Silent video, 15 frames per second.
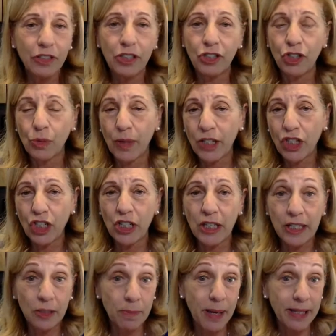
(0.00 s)
the situation
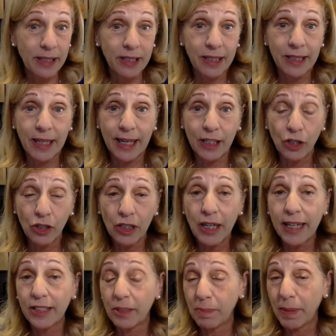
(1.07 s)
as best as I could.
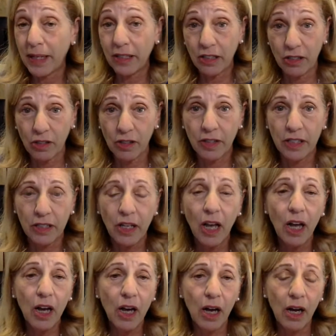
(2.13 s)
I depended on this
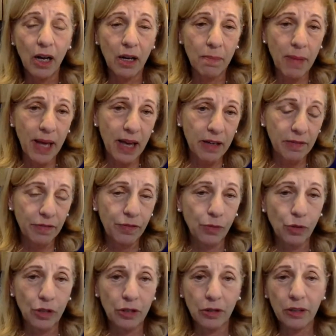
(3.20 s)
uh, man
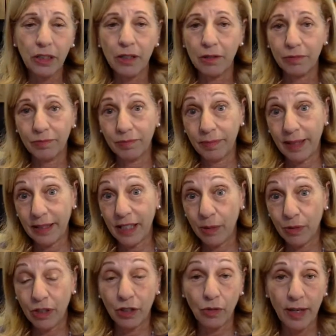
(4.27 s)
for, you know, as he
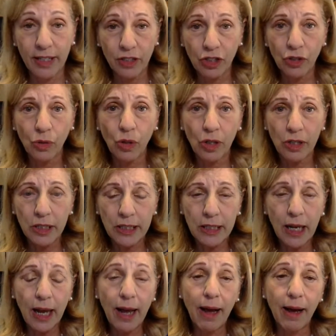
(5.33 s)
was a great
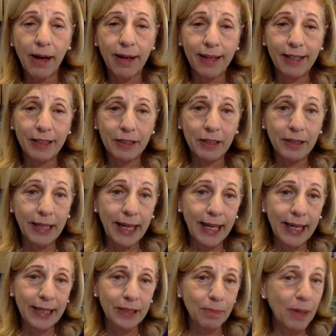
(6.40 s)
source. Uh,
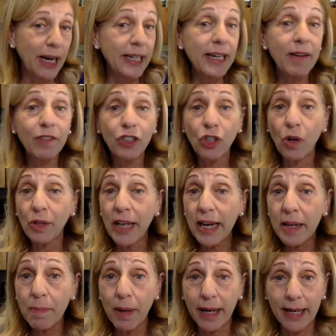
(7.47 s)
and but I never told
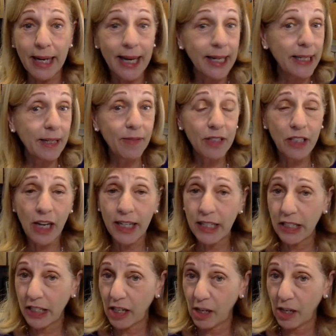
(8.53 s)
anybody. I didn't even I didn't